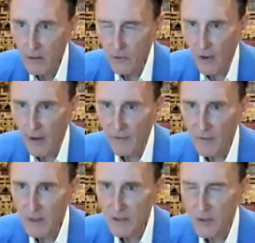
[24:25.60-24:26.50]
You have to
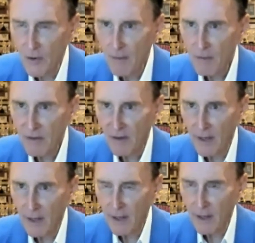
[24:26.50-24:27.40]
be so
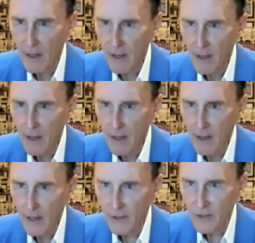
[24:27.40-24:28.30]
apathetic
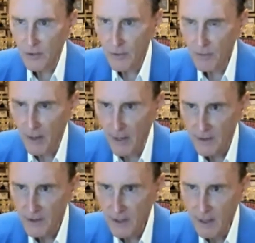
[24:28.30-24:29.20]
and so
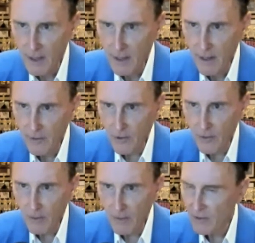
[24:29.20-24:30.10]
depressed. You
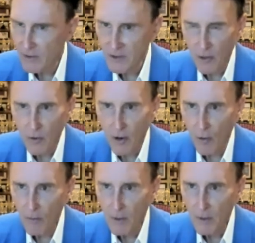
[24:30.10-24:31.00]
believe there is no
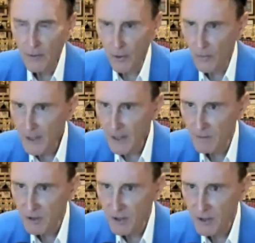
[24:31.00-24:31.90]
hope, no
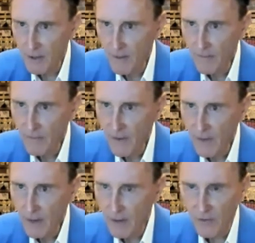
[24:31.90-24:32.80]
redemption,
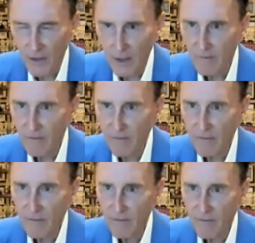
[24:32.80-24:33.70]
nothing to live
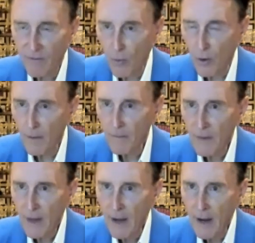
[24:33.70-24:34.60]
for,
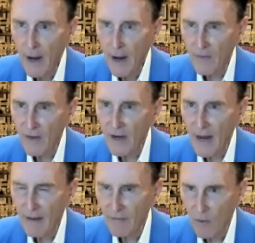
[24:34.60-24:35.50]
and that
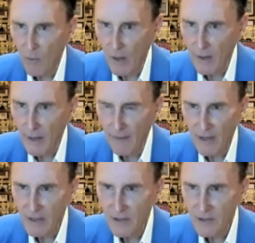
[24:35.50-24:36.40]
everyone,
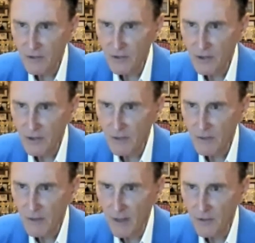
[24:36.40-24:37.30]
every institution has
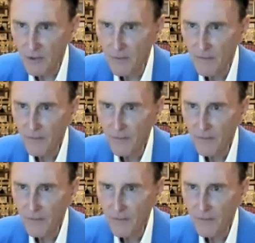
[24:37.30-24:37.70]
betrayed you.